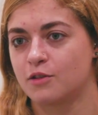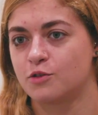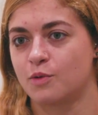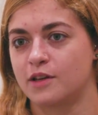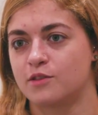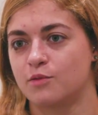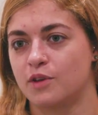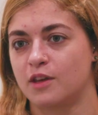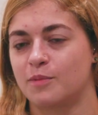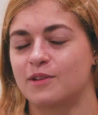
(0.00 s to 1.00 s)
twice a
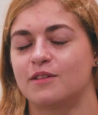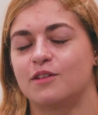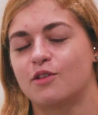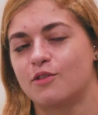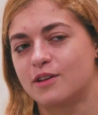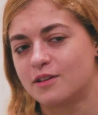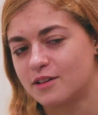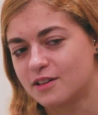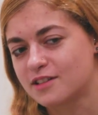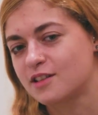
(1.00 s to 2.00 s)
week. But you know,
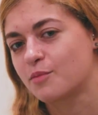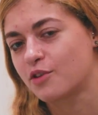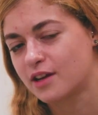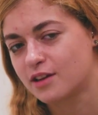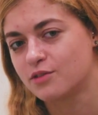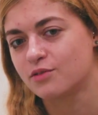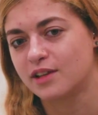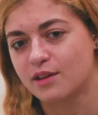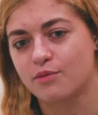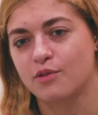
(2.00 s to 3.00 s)
in the summer I can do
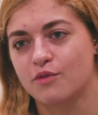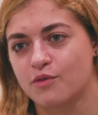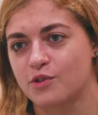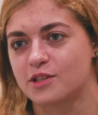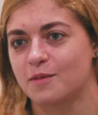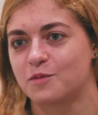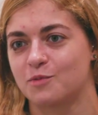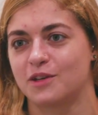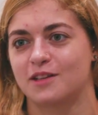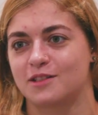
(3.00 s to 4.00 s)
like 3 or 4 times
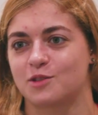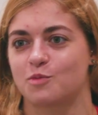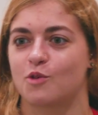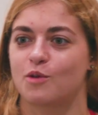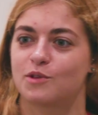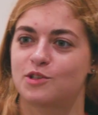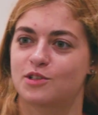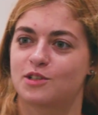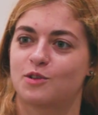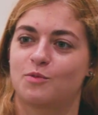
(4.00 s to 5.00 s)
a week because it's warm. It's
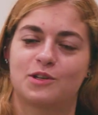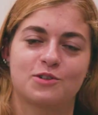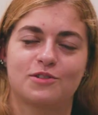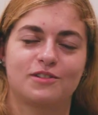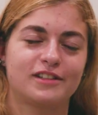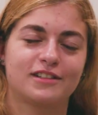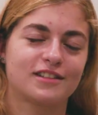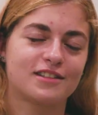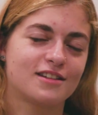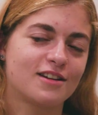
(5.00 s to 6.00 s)
just in the winter, like
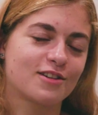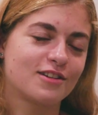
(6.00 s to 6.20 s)
it's not.